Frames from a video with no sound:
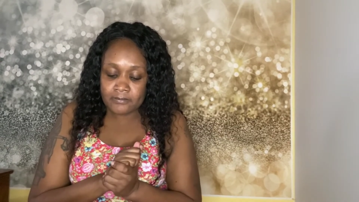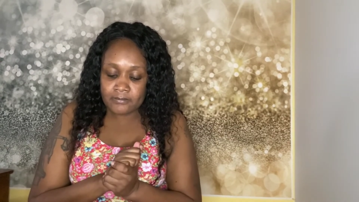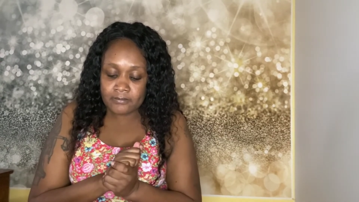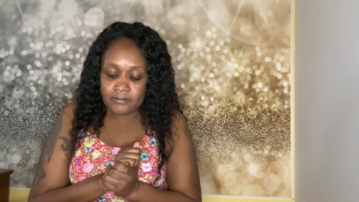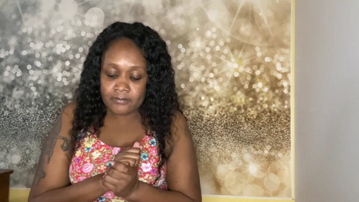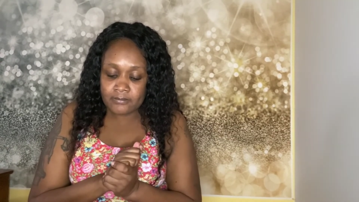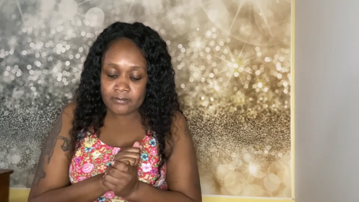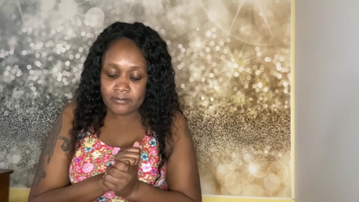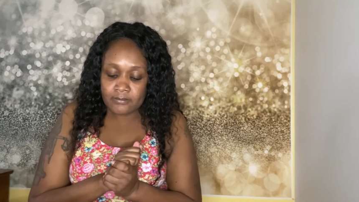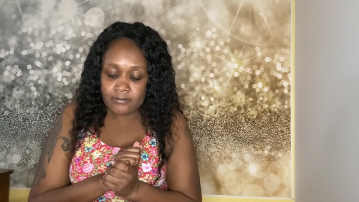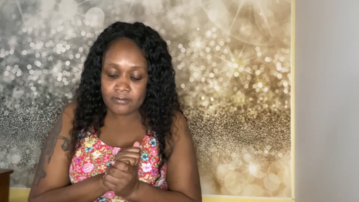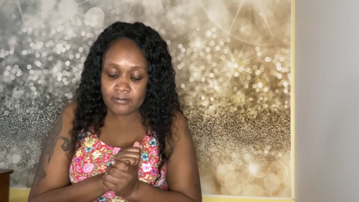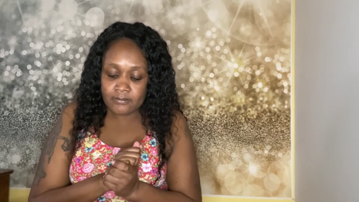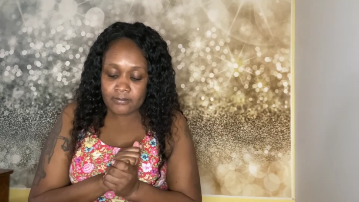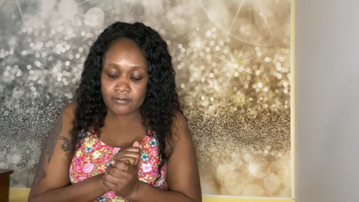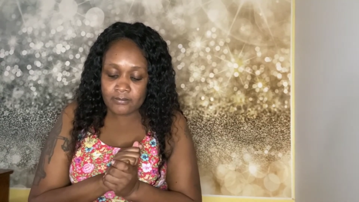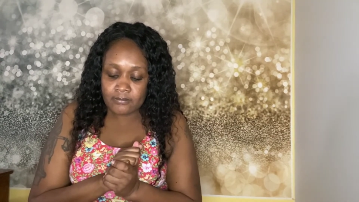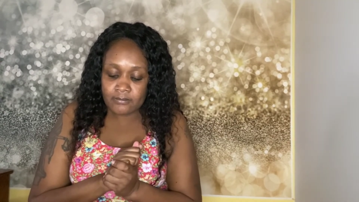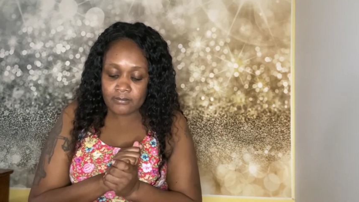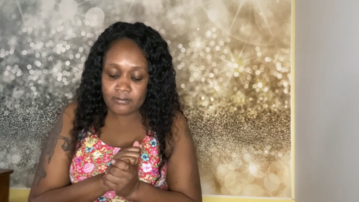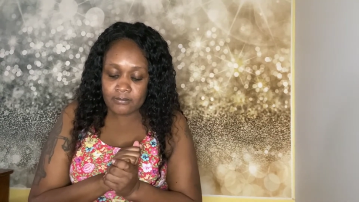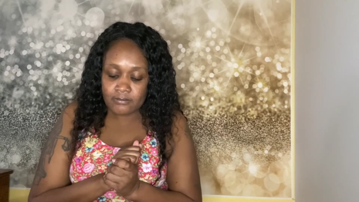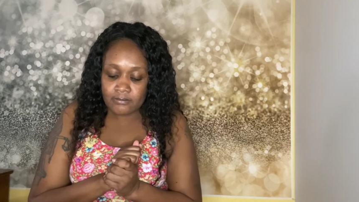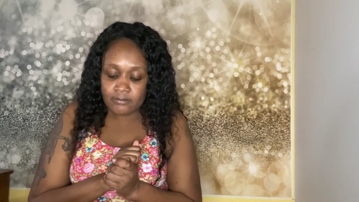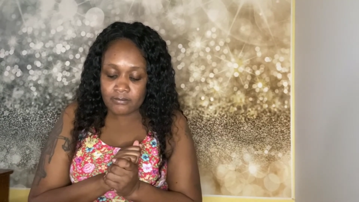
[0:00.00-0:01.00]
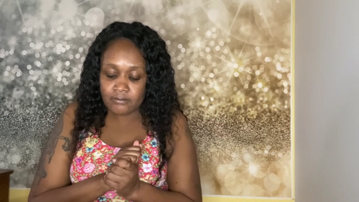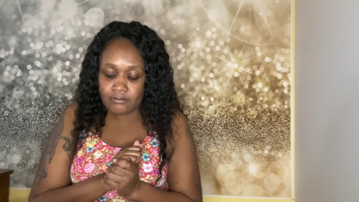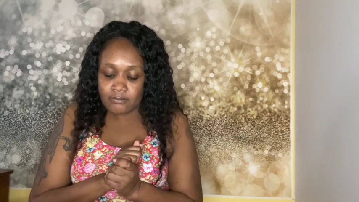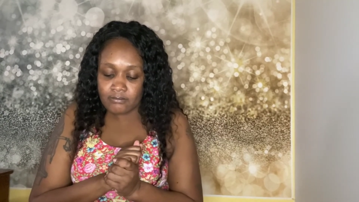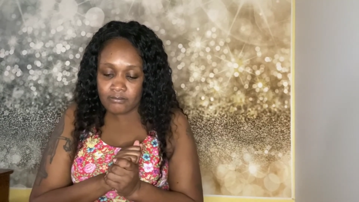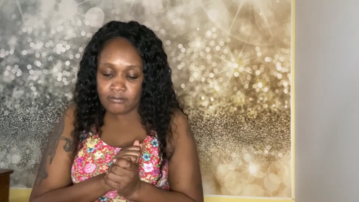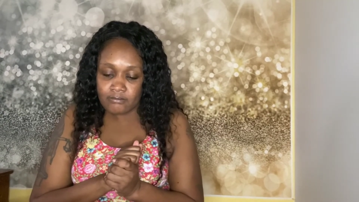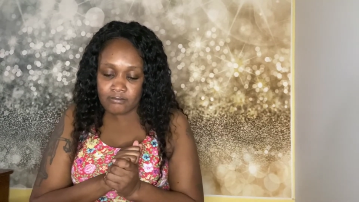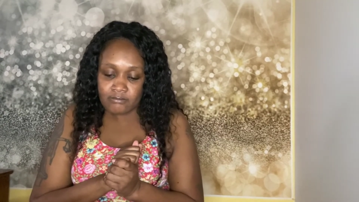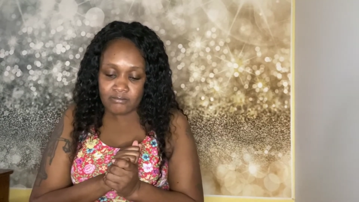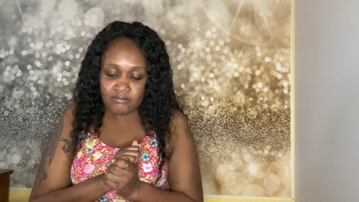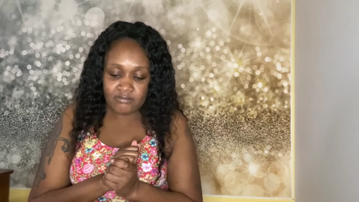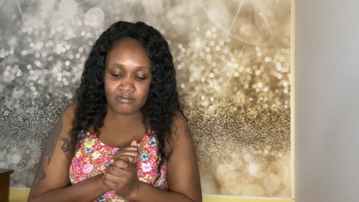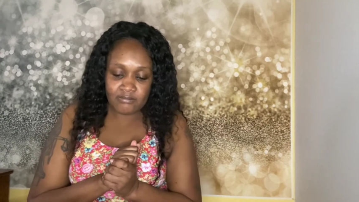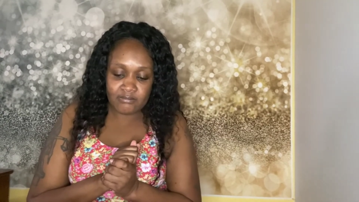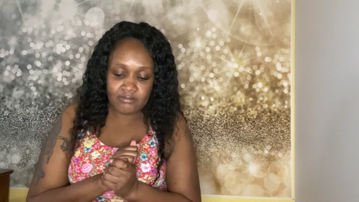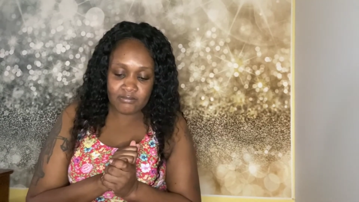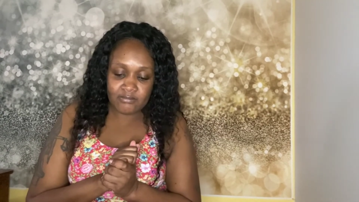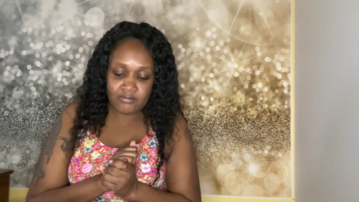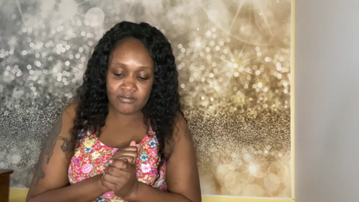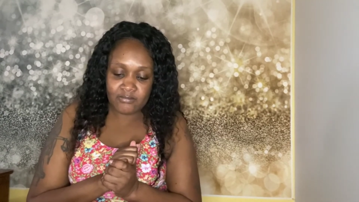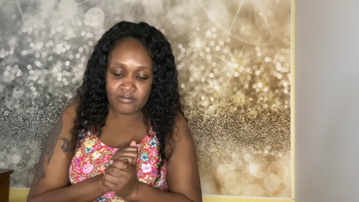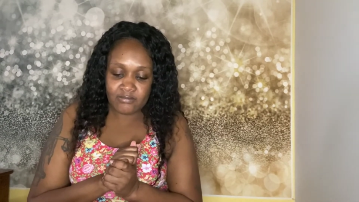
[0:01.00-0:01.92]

(no one is talking)